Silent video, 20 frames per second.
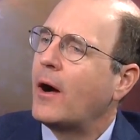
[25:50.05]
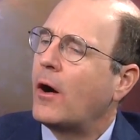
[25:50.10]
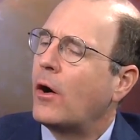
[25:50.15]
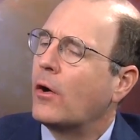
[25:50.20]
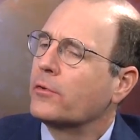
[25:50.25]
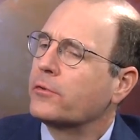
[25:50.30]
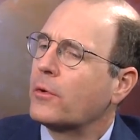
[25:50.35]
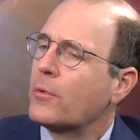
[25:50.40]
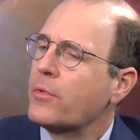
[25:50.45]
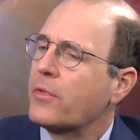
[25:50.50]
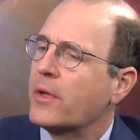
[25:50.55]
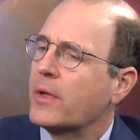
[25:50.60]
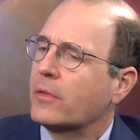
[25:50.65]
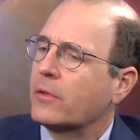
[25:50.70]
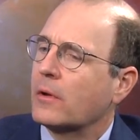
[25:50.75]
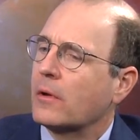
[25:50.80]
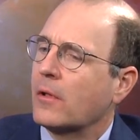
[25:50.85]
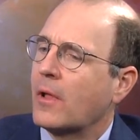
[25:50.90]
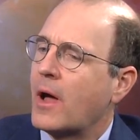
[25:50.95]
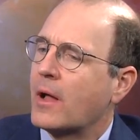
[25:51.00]
I also
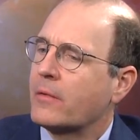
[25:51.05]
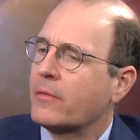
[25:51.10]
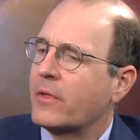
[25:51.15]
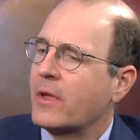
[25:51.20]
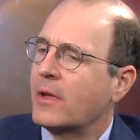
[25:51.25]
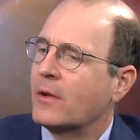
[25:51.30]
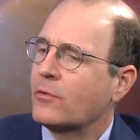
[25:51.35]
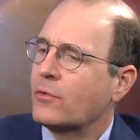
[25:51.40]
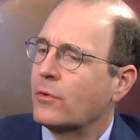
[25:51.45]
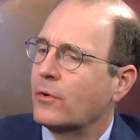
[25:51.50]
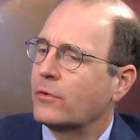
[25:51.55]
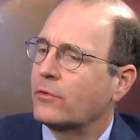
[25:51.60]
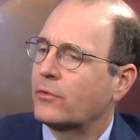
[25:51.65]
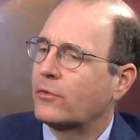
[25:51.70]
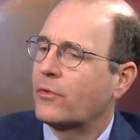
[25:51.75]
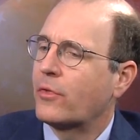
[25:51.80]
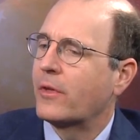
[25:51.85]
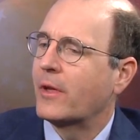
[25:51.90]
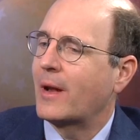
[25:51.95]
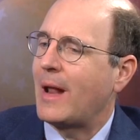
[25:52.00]
think that a lot of the
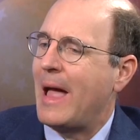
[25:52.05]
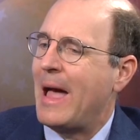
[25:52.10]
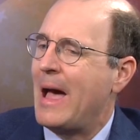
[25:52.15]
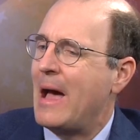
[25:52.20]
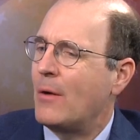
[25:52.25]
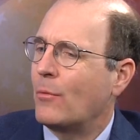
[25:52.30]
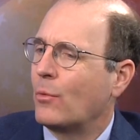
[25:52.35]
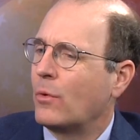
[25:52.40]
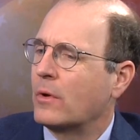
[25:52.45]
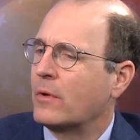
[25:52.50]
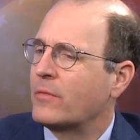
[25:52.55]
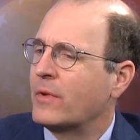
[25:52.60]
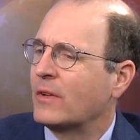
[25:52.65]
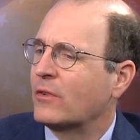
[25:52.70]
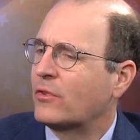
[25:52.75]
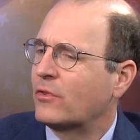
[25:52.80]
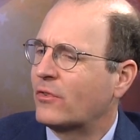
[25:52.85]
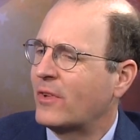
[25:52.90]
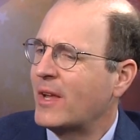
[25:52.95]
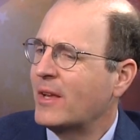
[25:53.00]
interests that I would have
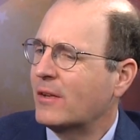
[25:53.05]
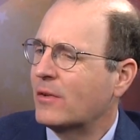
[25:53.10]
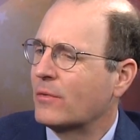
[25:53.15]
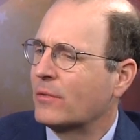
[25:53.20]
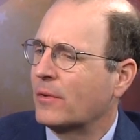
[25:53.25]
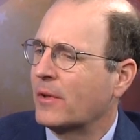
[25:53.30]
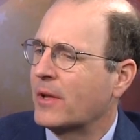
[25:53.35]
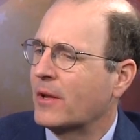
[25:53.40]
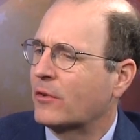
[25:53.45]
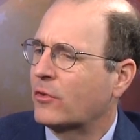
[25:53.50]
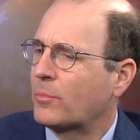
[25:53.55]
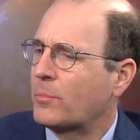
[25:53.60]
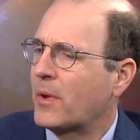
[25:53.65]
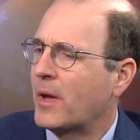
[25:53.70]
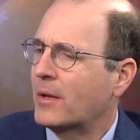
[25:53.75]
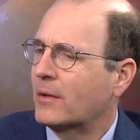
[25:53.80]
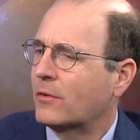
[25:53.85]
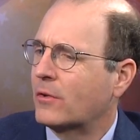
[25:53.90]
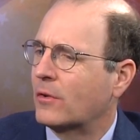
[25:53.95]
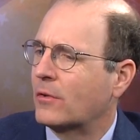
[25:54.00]
instinctively
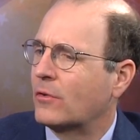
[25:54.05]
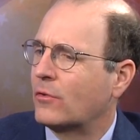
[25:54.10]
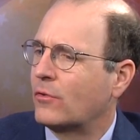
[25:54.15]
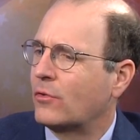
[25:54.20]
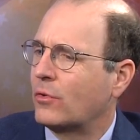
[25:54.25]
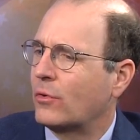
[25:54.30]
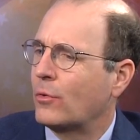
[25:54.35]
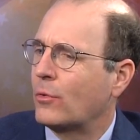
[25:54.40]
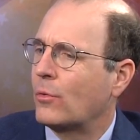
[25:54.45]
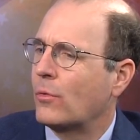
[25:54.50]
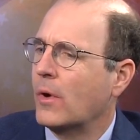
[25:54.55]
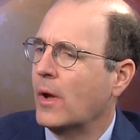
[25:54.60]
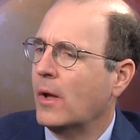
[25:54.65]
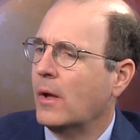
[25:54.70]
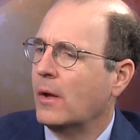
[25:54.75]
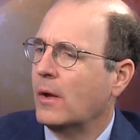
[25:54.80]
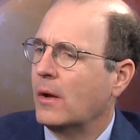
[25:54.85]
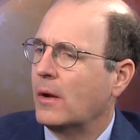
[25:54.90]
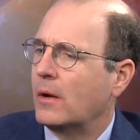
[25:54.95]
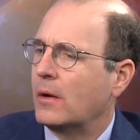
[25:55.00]
expected to
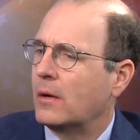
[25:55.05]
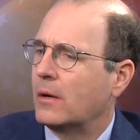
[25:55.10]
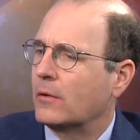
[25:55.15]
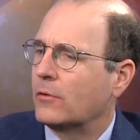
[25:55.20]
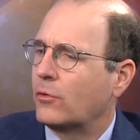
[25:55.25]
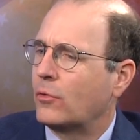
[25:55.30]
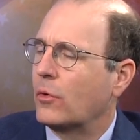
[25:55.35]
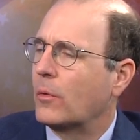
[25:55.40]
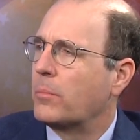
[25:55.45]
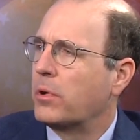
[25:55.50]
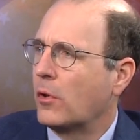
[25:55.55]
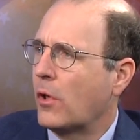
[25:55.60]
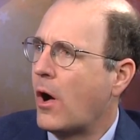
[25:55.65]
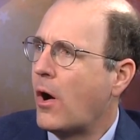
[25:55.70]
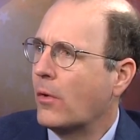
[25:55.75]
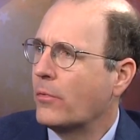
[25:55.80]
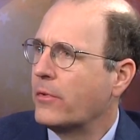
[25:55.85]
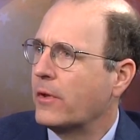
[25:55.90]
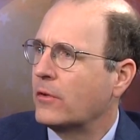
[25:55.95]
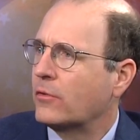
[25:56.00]

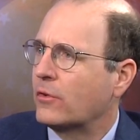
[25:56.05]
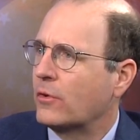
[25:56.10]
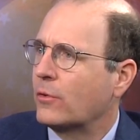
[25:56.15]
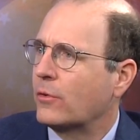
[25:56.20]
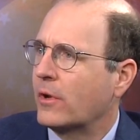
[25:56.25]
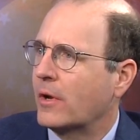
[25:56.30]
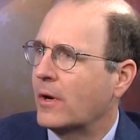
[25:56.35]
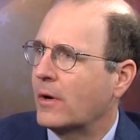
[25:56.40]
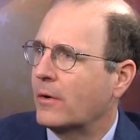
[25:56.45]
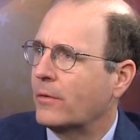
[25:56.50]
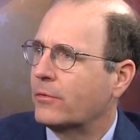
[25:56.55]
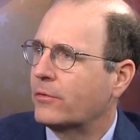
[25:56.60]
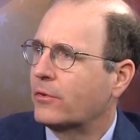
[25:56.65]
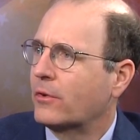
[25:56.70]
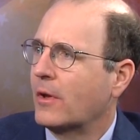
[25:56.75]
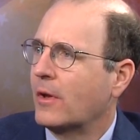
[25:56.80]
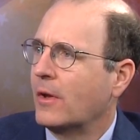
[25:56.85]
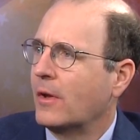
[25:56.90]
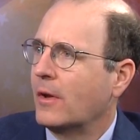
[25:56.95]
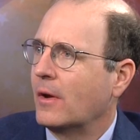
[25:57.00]
applaud these new
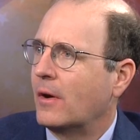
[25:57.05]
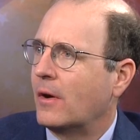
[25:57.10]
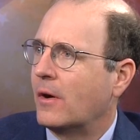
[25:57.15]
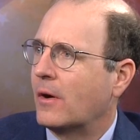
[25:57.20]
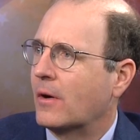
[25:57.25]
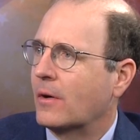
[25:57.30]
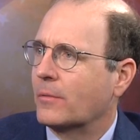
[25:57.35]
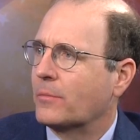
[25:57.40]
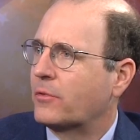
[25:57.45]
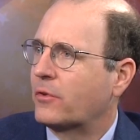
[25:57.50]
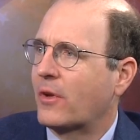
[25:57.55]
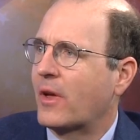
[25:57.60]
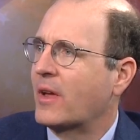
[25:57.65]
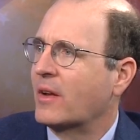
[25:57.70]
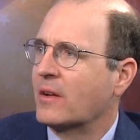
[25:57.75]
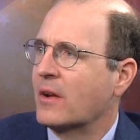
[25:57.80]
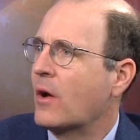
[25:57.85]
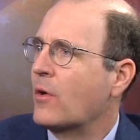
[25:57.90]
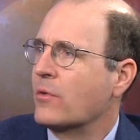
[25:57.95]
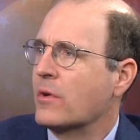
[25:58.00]
tariffs are
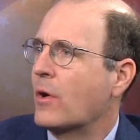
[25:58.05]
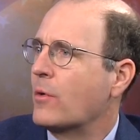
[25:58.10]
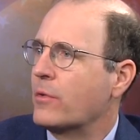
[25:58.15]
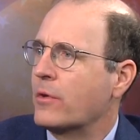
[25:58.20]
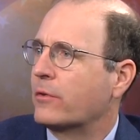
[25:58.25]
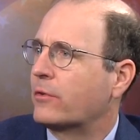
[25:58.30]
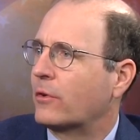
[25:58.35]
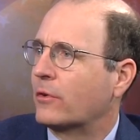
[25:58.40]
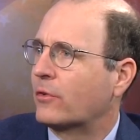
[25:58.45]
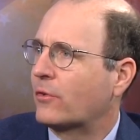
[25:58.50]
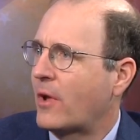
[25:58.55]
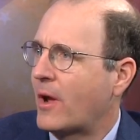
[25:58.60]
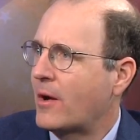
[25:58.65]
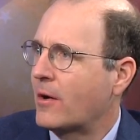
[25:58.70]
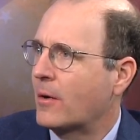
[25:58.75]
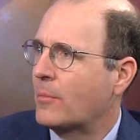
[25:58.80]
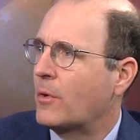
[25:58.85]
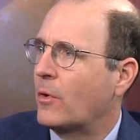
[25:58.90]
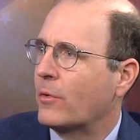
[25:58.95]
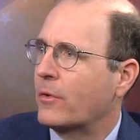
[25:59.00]
saying, no, this is
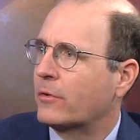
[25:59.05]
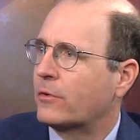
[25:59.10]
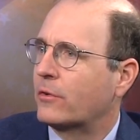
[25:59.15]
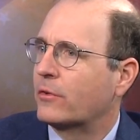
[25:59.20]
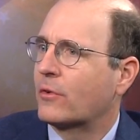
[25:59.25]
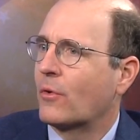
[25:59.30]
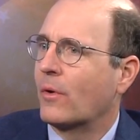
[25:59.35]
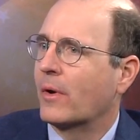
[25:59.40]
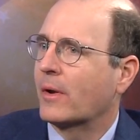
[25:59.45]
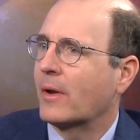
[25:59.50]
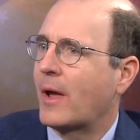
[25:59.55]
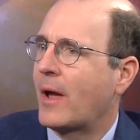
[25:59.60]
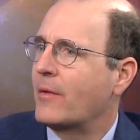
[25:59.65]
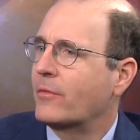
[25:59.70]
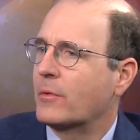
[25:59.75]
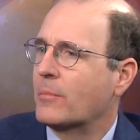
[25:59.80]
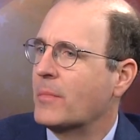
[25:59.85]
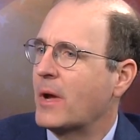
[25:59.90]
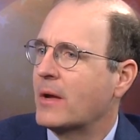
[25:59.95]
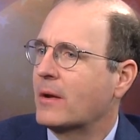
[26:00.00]
terrible. This is going to
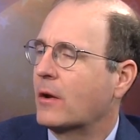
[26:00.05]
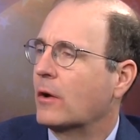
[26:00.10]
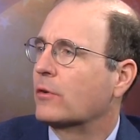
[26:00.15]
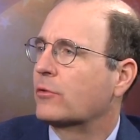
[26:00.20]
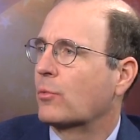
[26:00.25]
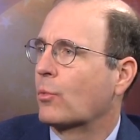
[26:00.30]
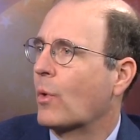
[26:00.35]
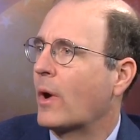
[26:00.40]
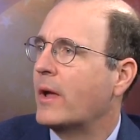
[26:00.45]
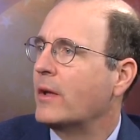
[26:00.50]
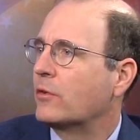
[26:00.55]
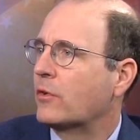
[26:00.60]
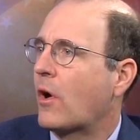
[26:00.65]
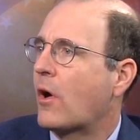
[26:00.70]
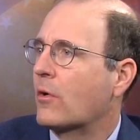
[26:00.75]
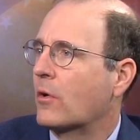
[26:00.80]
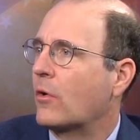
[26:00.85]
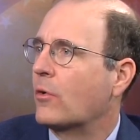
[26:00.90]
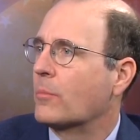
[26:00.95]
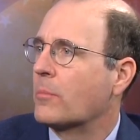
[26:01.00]
have to make us raise
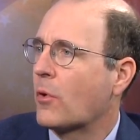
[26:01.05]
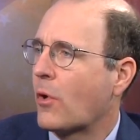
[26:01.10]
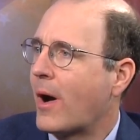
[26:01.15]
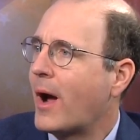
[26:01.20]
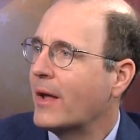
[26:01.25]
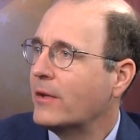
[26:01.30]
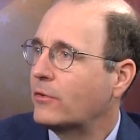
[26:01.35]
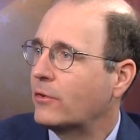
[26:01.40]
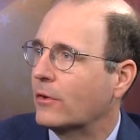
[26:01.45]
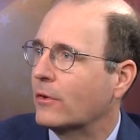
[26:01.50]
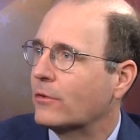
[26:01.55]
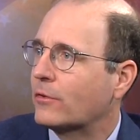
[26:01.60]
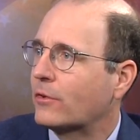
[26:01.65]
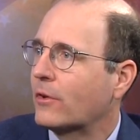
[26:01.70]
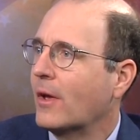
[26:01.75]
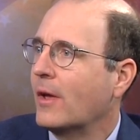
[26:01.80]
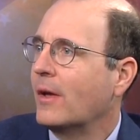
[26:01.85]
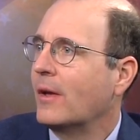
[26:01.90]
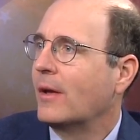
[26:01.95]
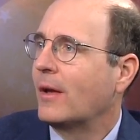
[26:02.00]
our own
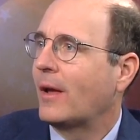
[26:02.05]
prices,